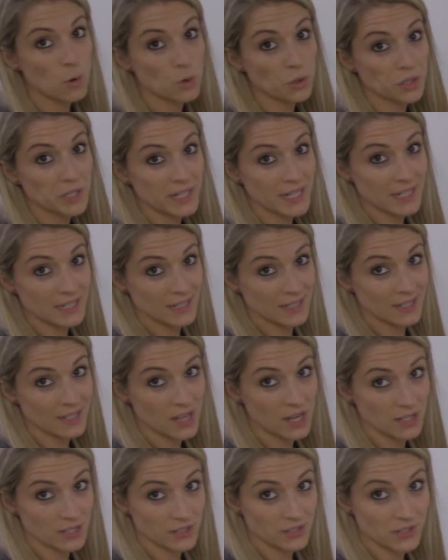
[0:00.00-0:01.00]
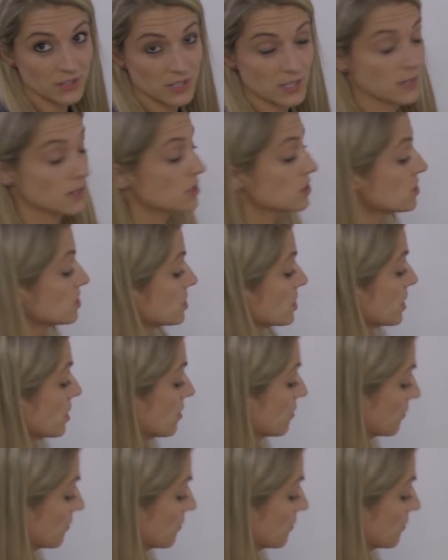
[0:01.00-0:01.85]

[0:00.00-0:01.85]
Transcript: coordinating colors. So,